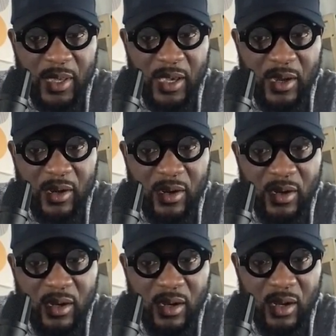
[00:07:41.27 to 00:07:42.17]
here.
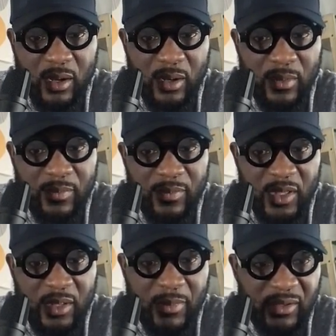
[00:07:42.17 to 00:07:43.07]
Um,
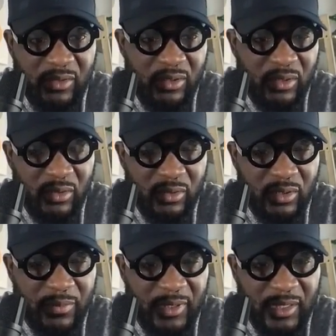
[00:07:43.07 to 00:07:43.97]
Milestone is also
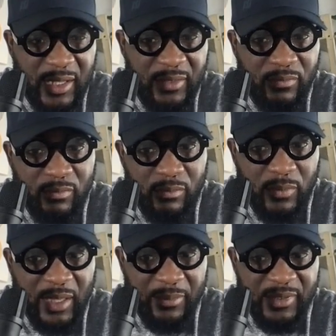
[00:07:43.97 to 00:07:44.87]
something that
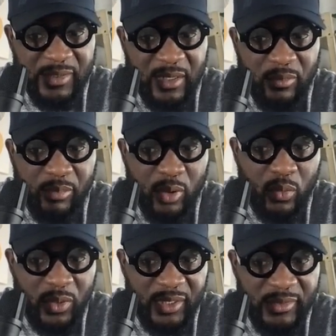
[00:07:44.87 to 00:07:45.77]
can be set up
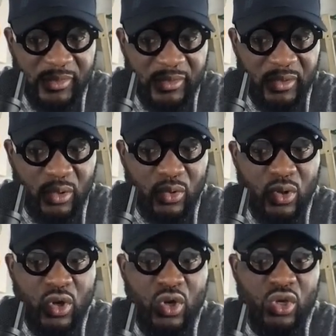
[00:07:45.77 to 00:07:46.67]
both ways. So
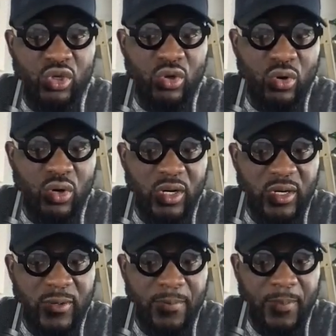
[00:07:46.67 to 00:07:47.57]

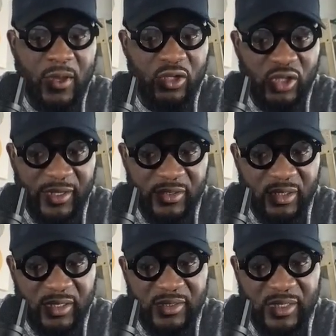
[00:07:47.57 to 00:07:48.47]
your
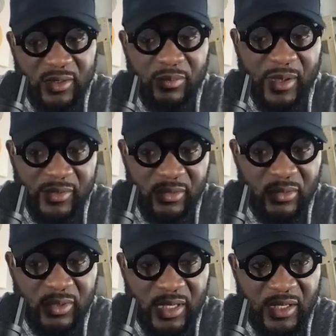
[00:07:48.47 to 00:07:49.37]
contractor can set up
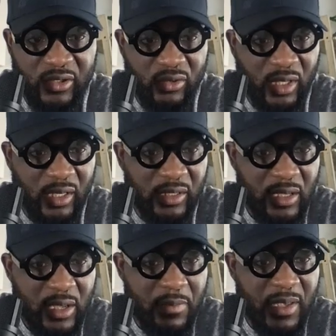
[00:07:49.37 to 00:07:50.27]
milestones, and you can
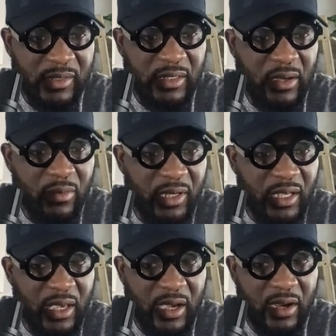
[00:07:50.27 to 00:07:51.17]
basically come in
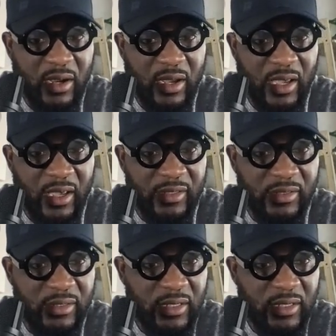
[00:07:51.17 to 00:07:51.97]
here and